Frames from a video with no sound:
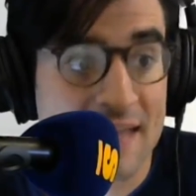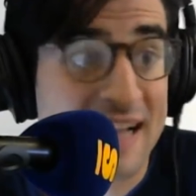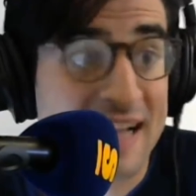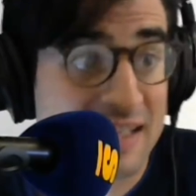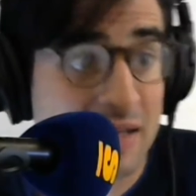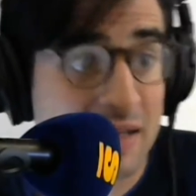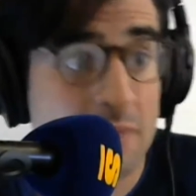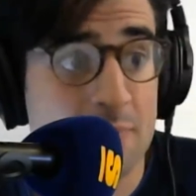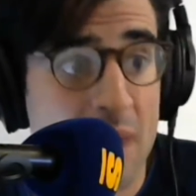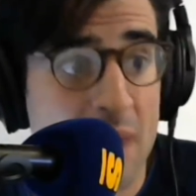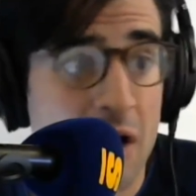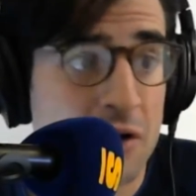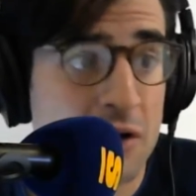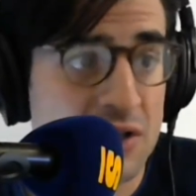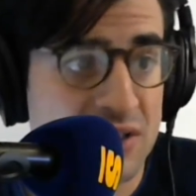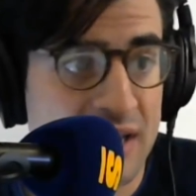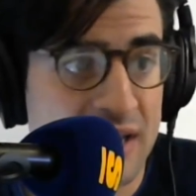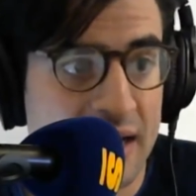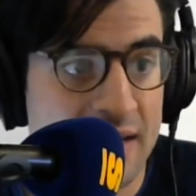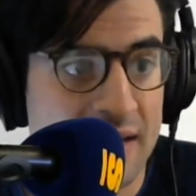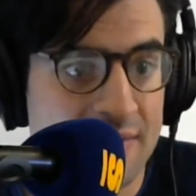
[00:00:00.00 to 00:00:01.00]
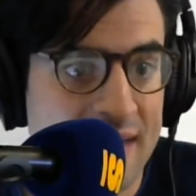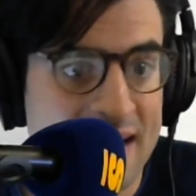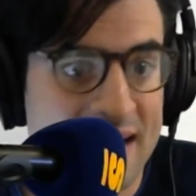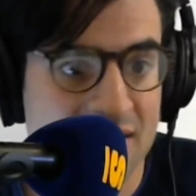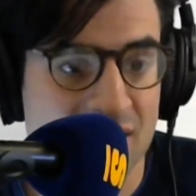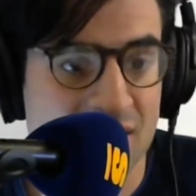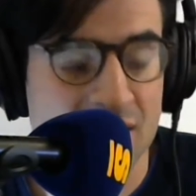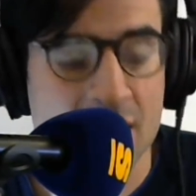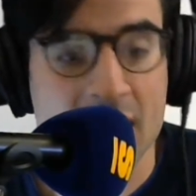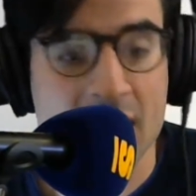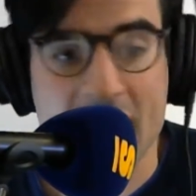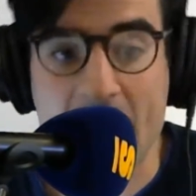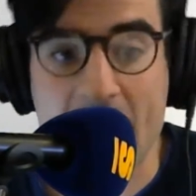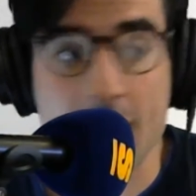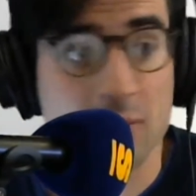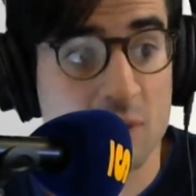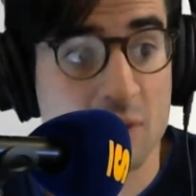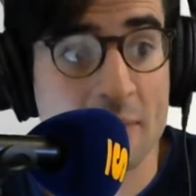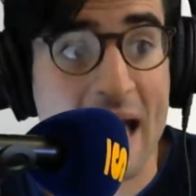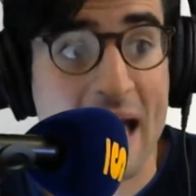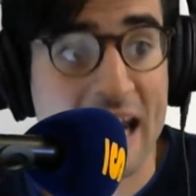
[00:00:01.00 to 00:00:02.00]
embarrassing, and that's
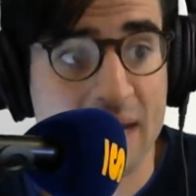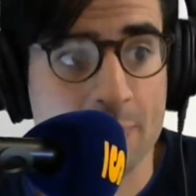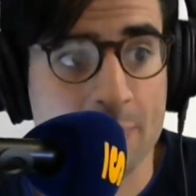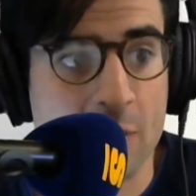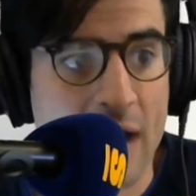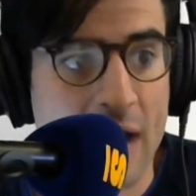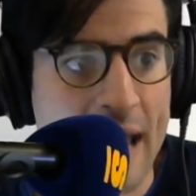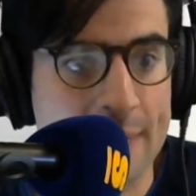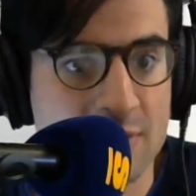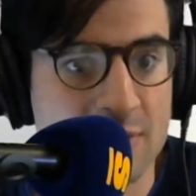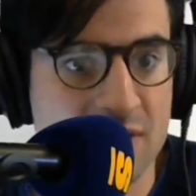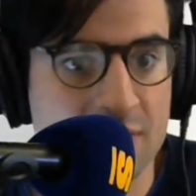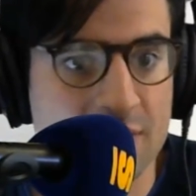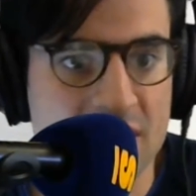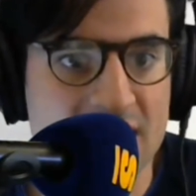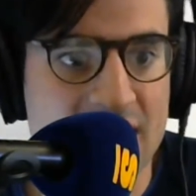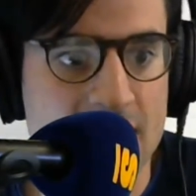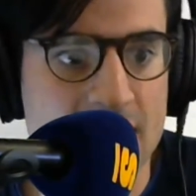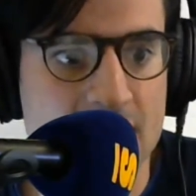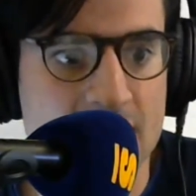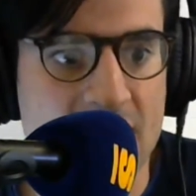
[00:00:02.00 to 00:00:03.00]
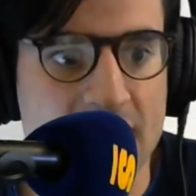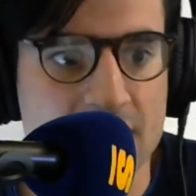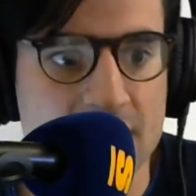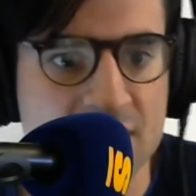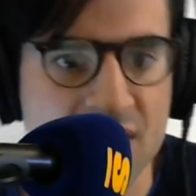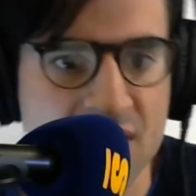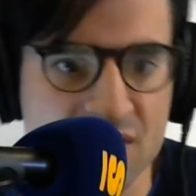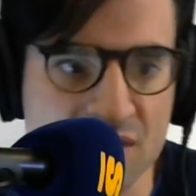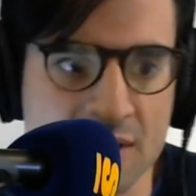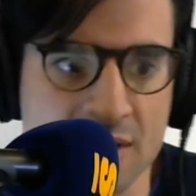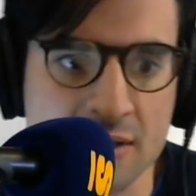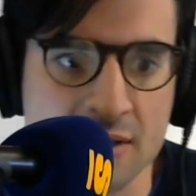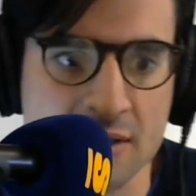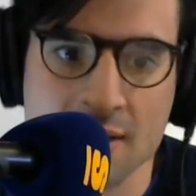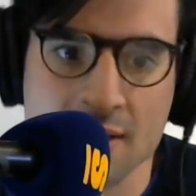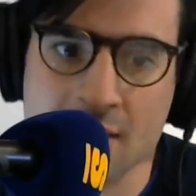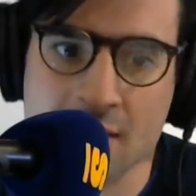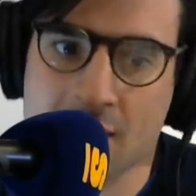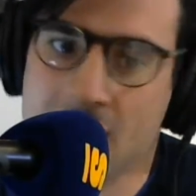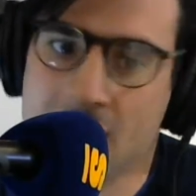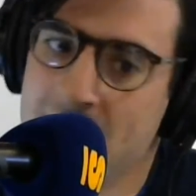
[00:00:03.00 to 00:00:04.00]
emblematic, perhaps, of a team that doesn't
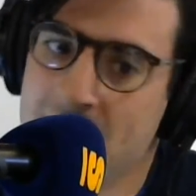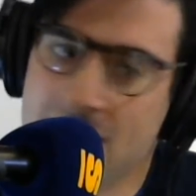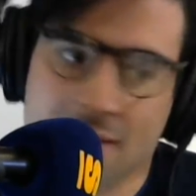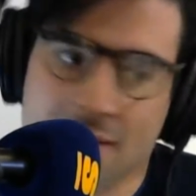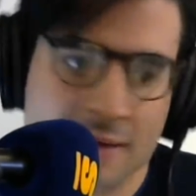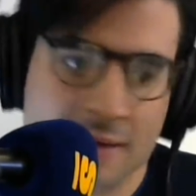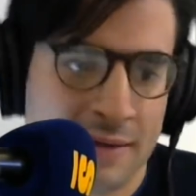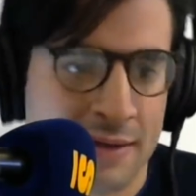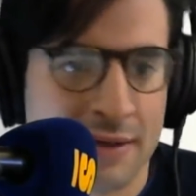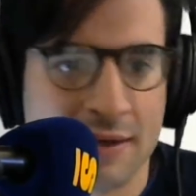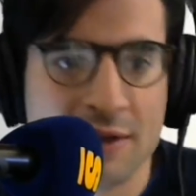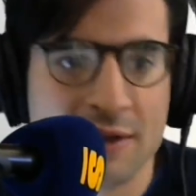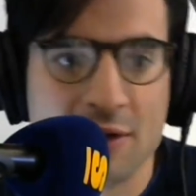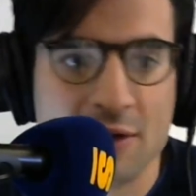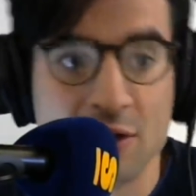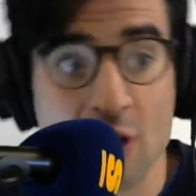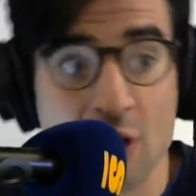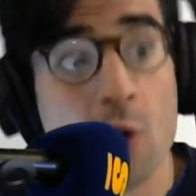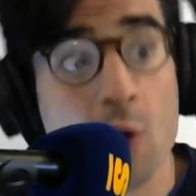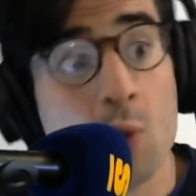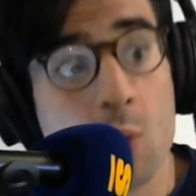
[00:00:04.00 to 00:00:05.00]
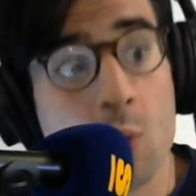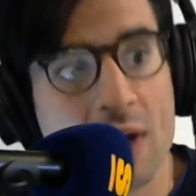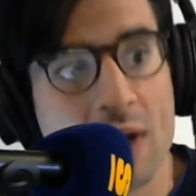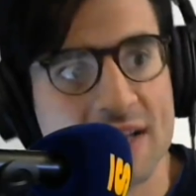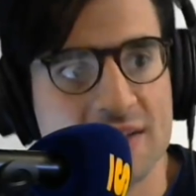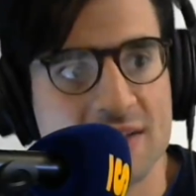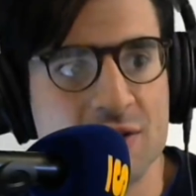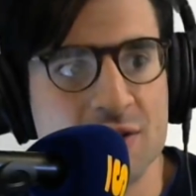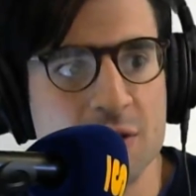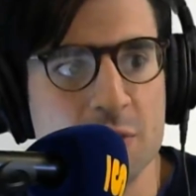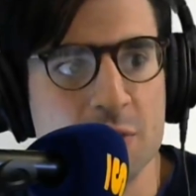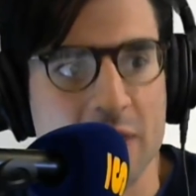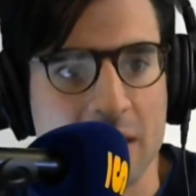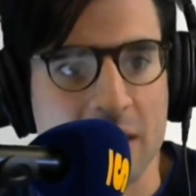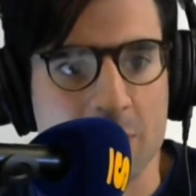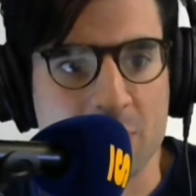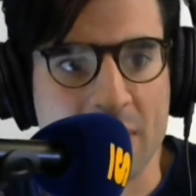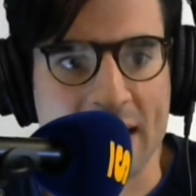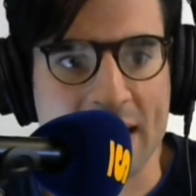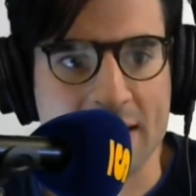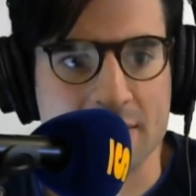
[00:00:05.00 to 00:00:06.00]
know what it's
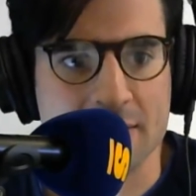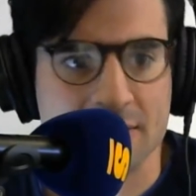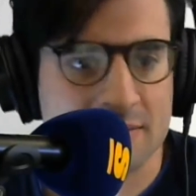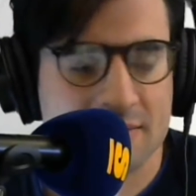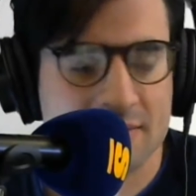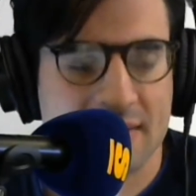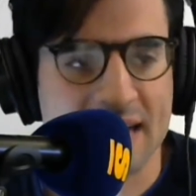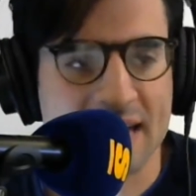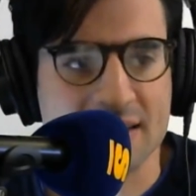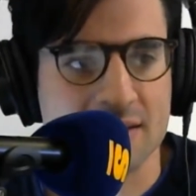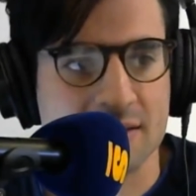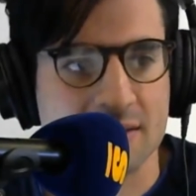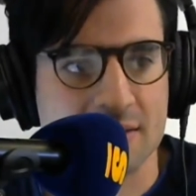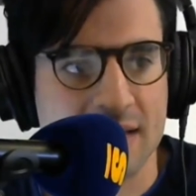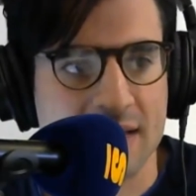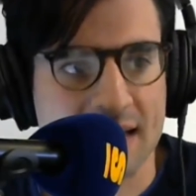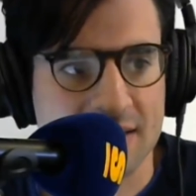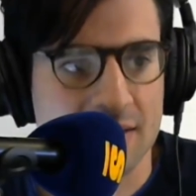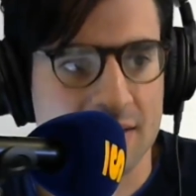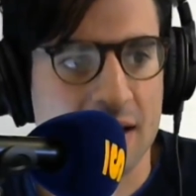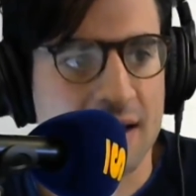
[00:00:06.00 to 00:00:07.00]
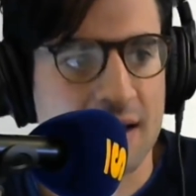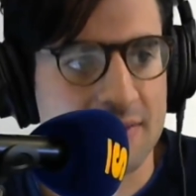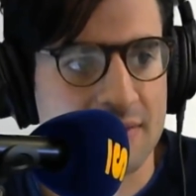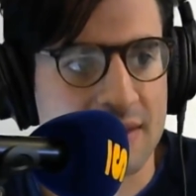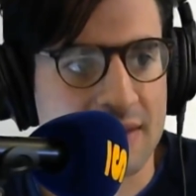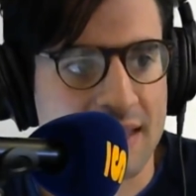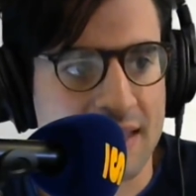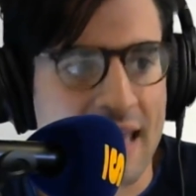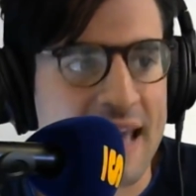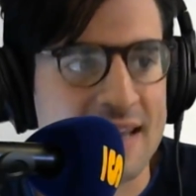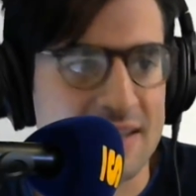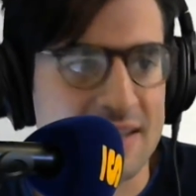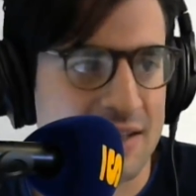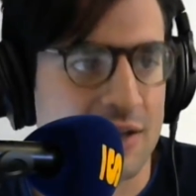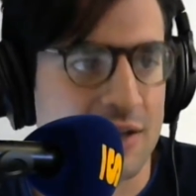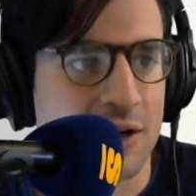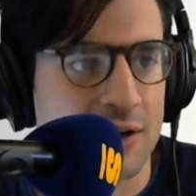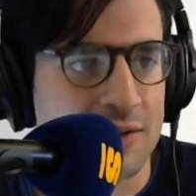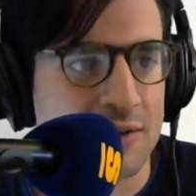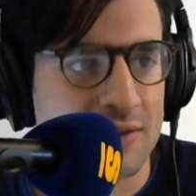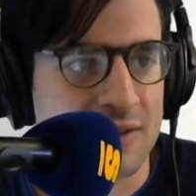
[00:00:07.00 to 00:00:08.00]
doing, but that's not the case
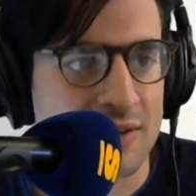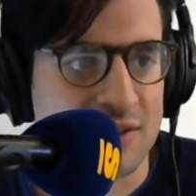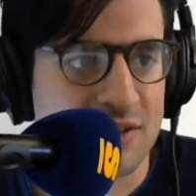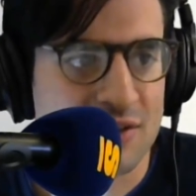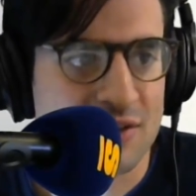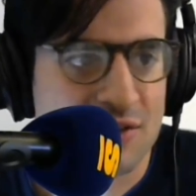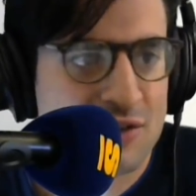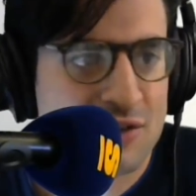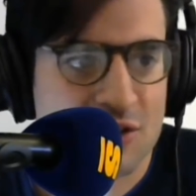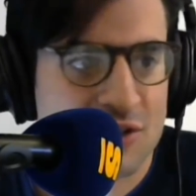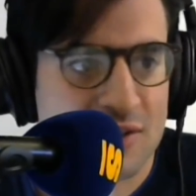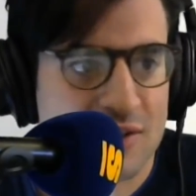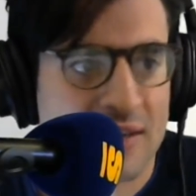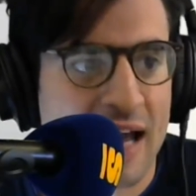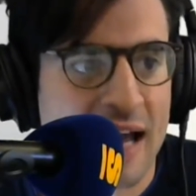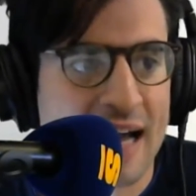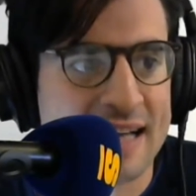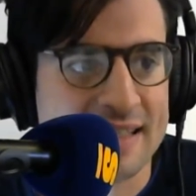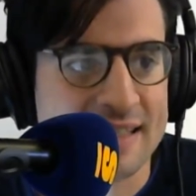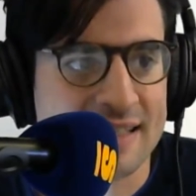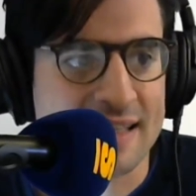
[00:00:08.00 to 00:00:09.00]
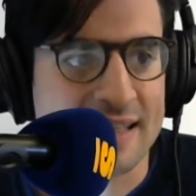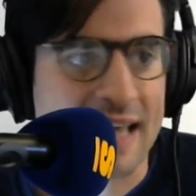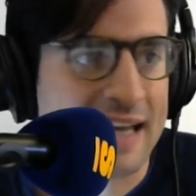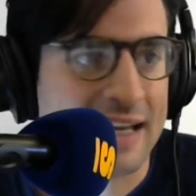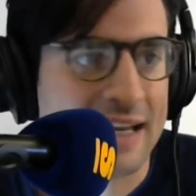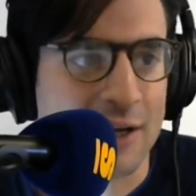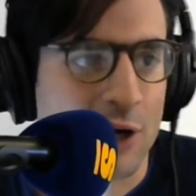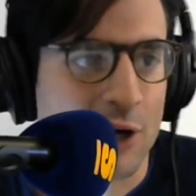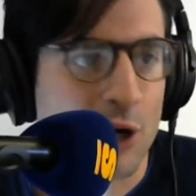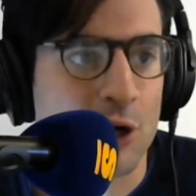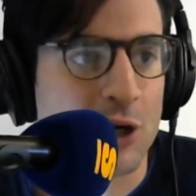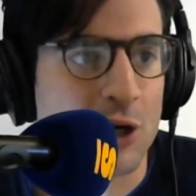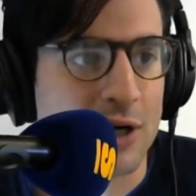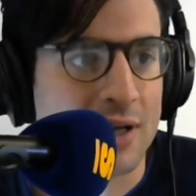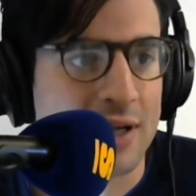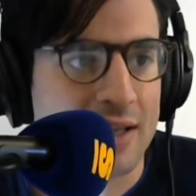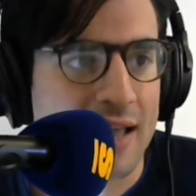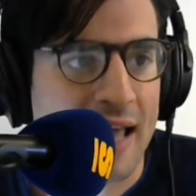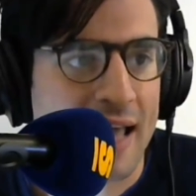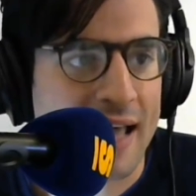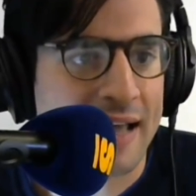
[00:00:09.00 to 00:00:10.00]
here. This is just guys getting
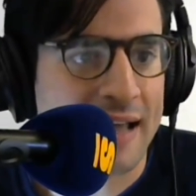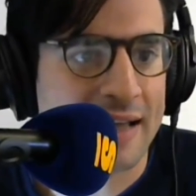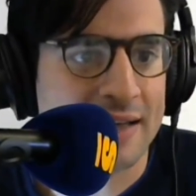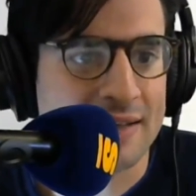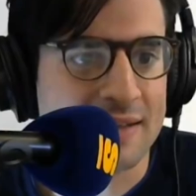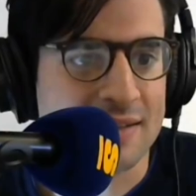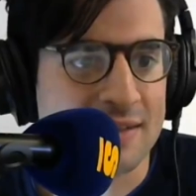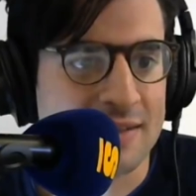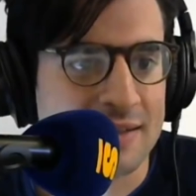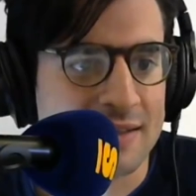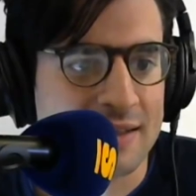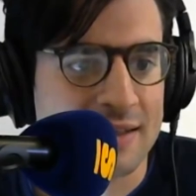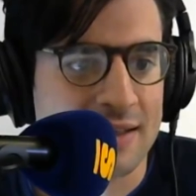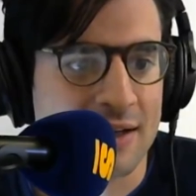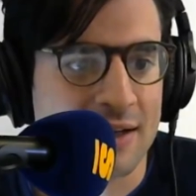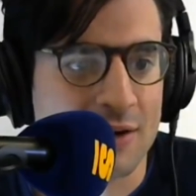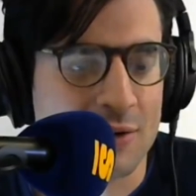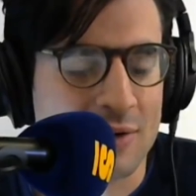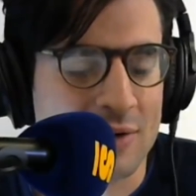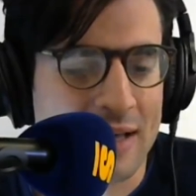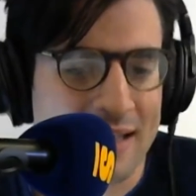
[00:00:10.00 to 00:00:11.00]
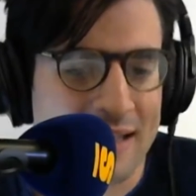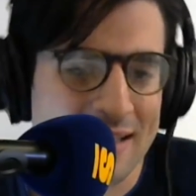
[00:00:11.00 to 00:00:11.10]
hurt, and, you know,